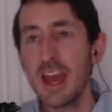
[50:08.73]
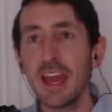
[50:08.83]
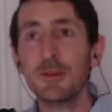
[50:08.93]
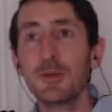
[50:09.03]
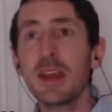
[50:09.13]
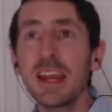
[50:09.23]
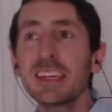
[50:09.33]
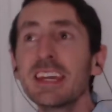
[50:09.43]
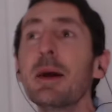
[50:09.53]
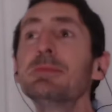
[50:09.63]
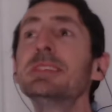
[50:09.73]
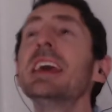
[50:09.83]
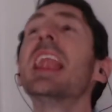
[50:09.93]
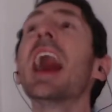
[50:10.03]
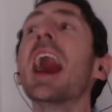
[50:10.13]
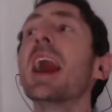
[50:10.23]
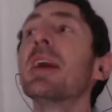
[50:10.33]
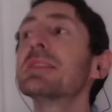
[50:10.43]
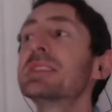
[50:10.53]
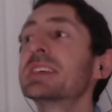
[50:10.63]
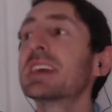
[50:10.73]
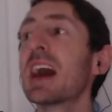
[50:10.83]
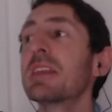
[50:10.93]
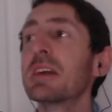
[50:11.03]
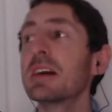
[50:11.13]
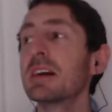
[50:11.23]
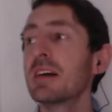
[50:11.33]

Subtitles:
If we'd have kept it all together,